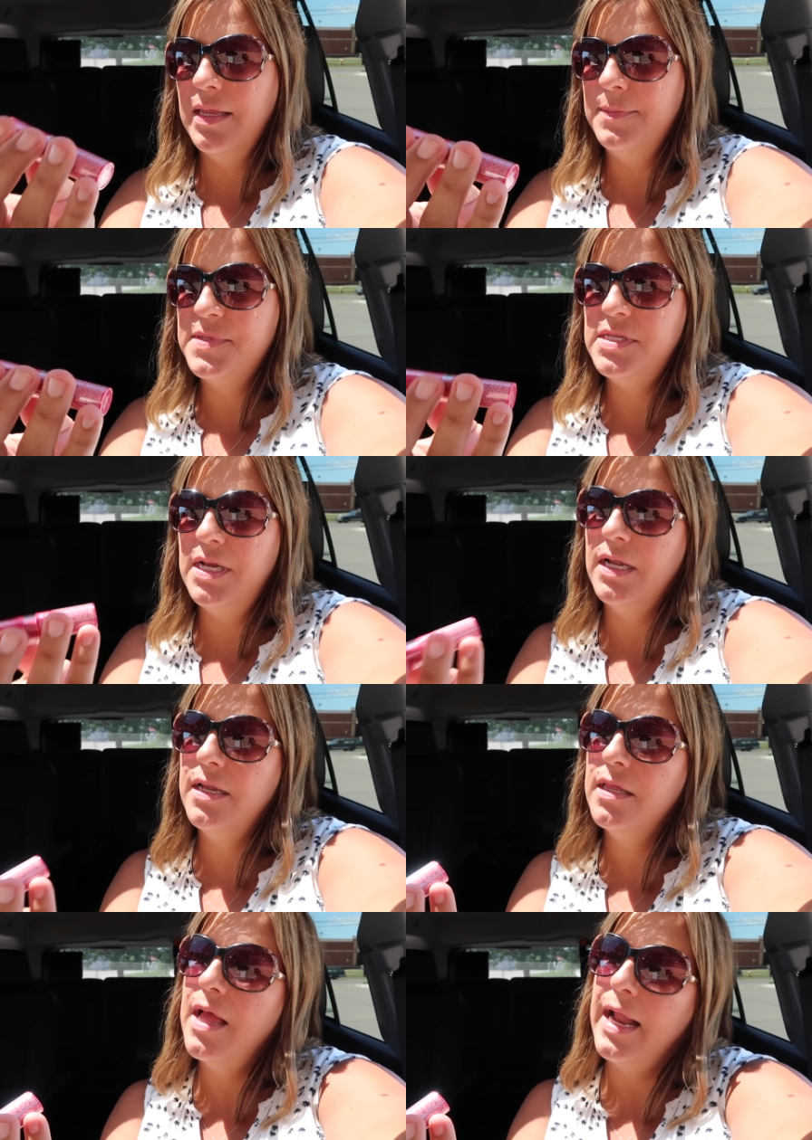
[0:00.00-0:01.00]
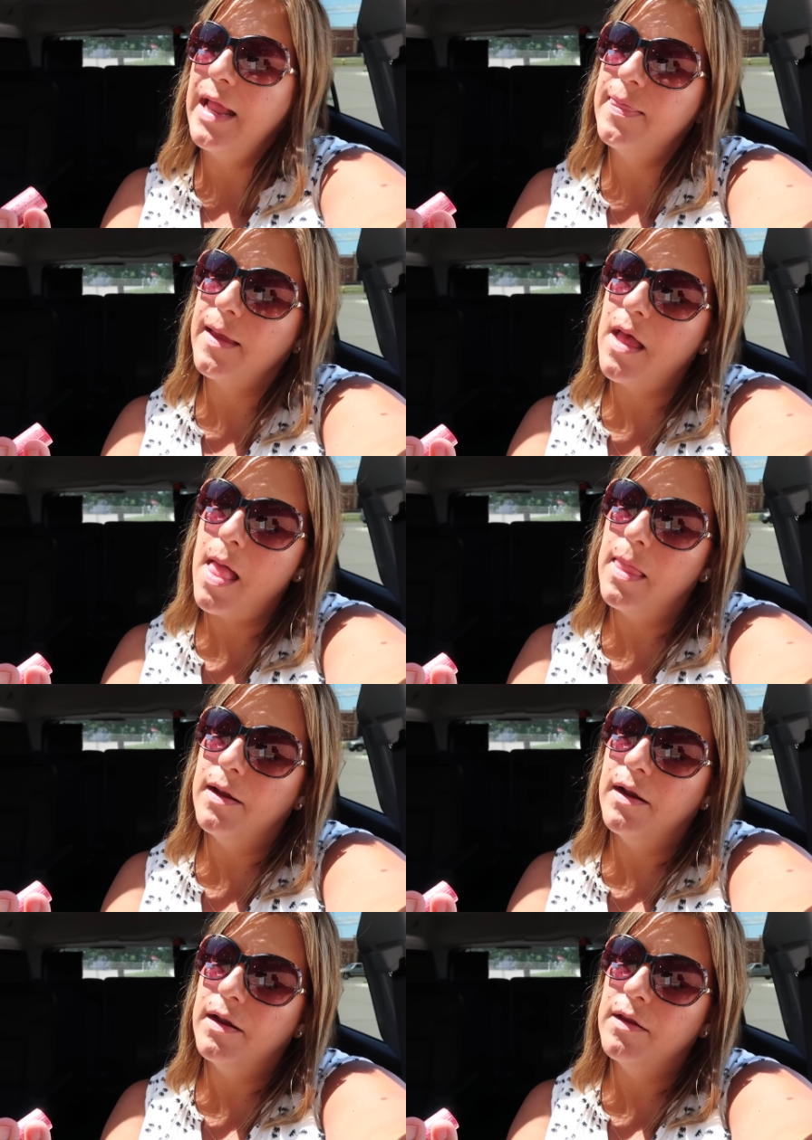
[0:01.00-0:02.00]
lipstick. I got the
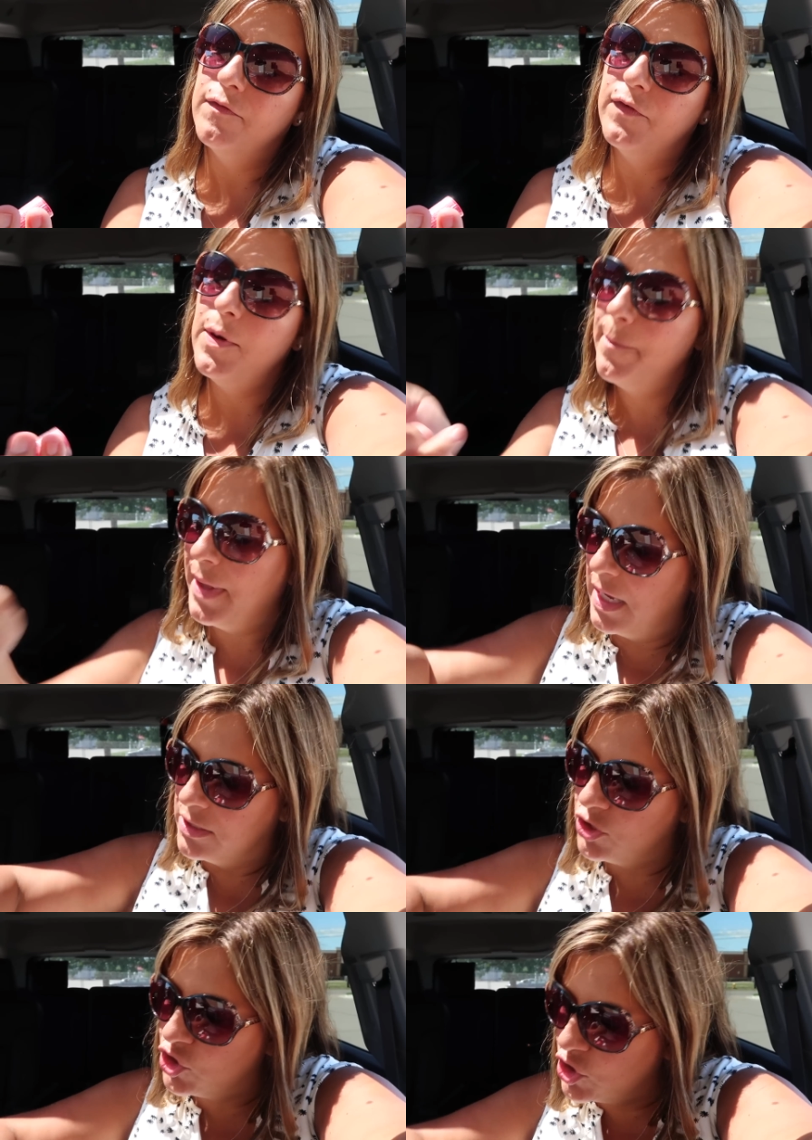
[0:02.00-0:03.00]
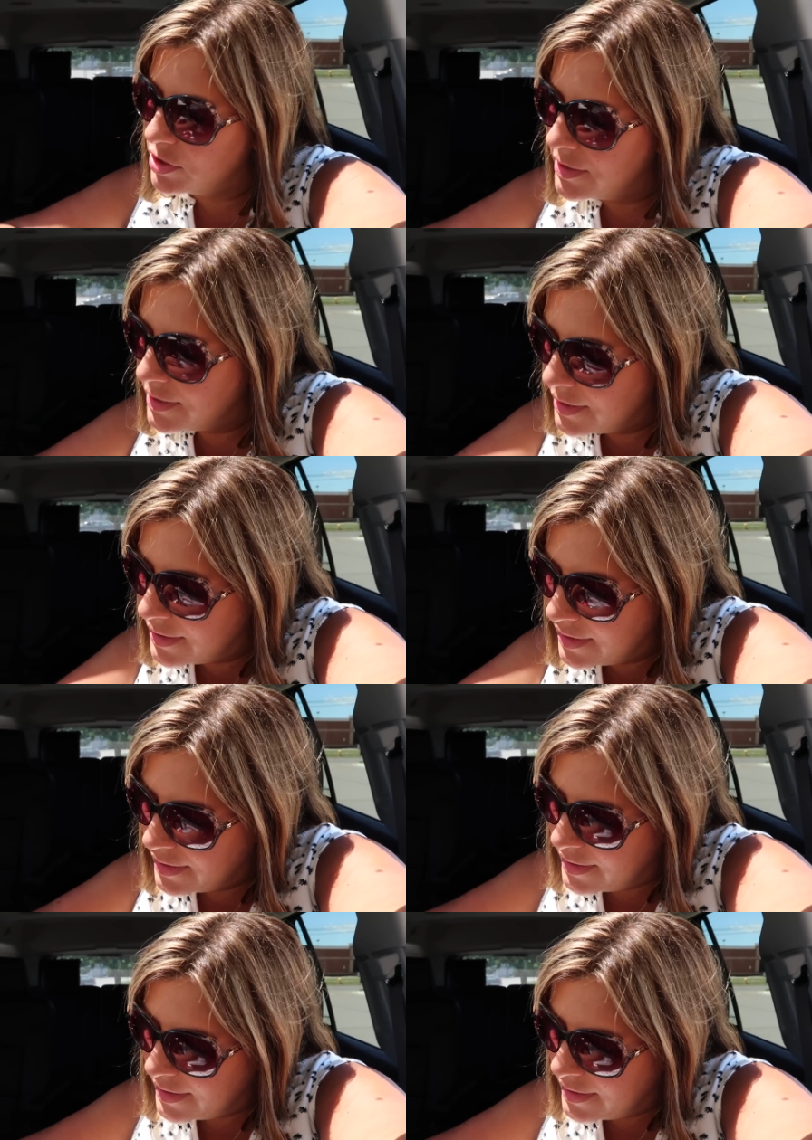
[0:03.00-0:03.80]
color Fruit the Punch. in here.